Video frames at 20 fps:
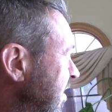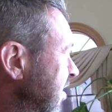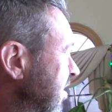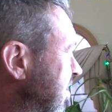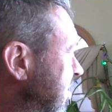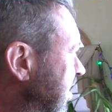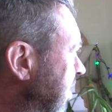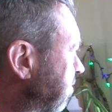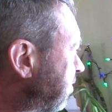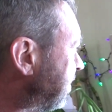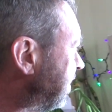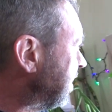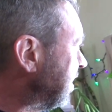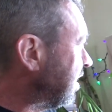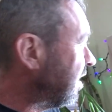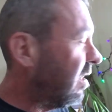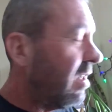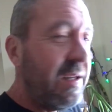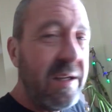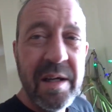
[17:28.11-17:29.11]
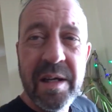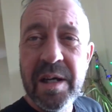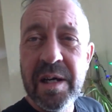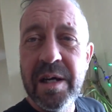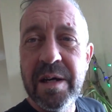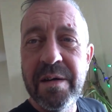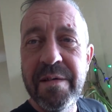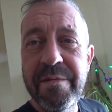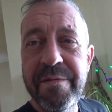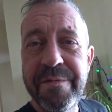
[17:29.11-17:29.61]
something
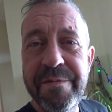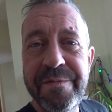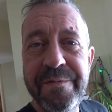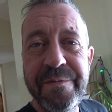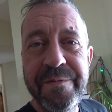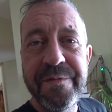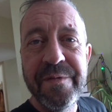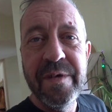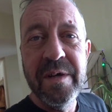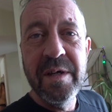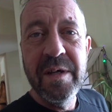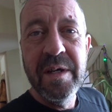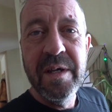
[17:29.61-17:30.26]
of